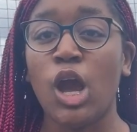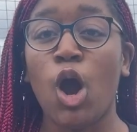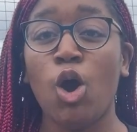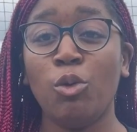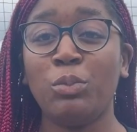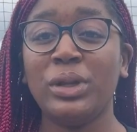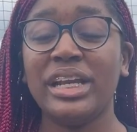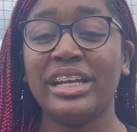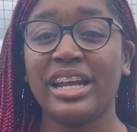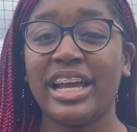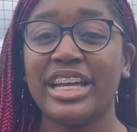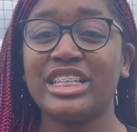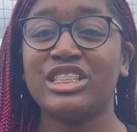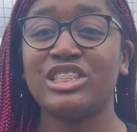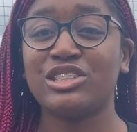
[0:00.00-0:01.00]
Opening night
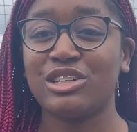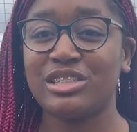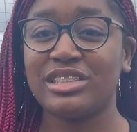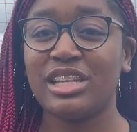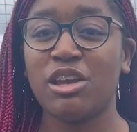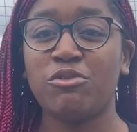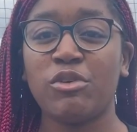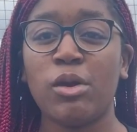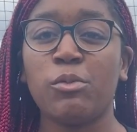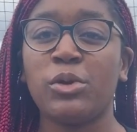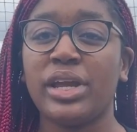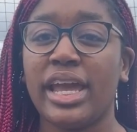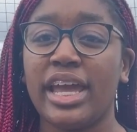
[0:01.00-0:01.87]
is Thursday, February